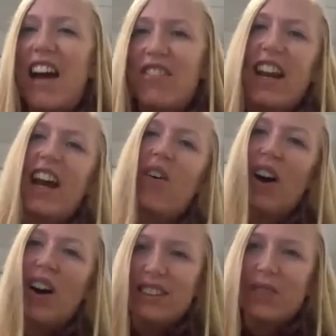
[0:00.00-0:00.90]
at how
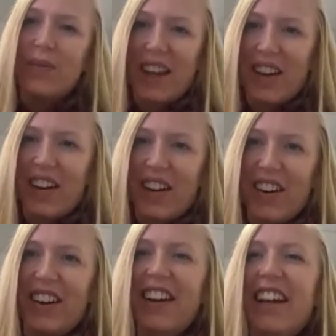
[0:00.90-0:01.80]
awesome they are
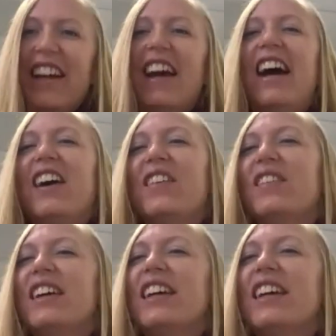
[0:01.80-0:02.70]
um, you
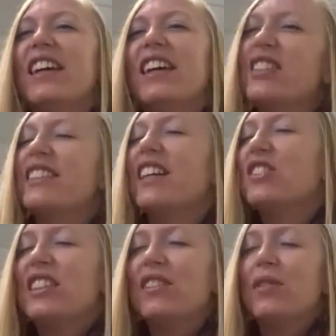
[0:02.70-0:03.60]
know which is just such a
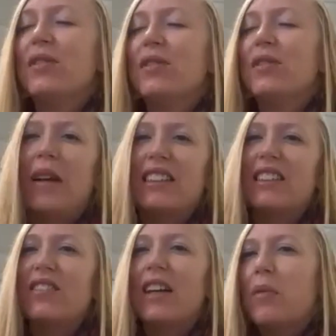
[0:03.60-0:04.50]
different perspective
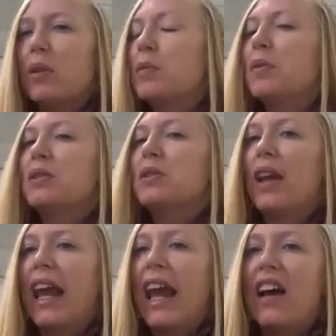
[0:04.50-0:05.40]
that most people don't
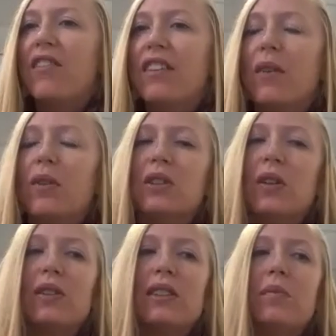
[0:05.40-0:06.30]
have like we're so
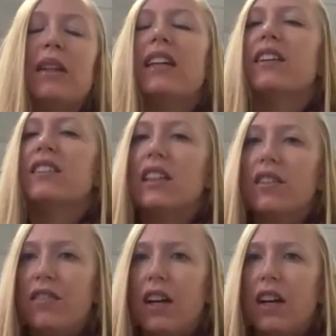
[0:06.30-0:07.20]
used to beating ourselves
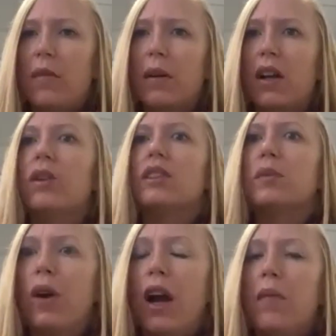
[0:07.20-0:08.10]
up and oh it's a
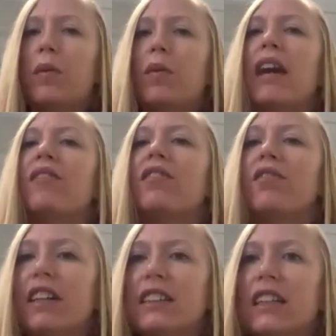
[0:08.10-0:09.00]
problem we have to
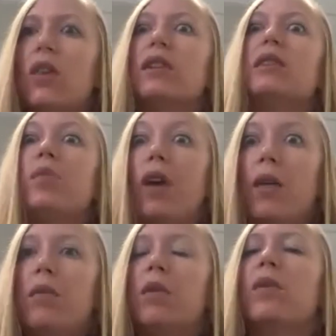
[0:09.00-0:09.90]
fix it oh it's a
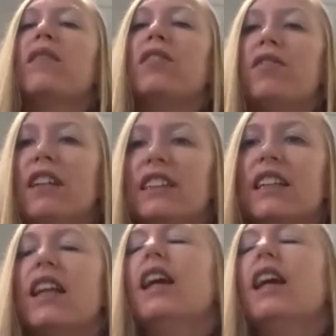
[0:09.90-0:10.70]
problem we have to fix it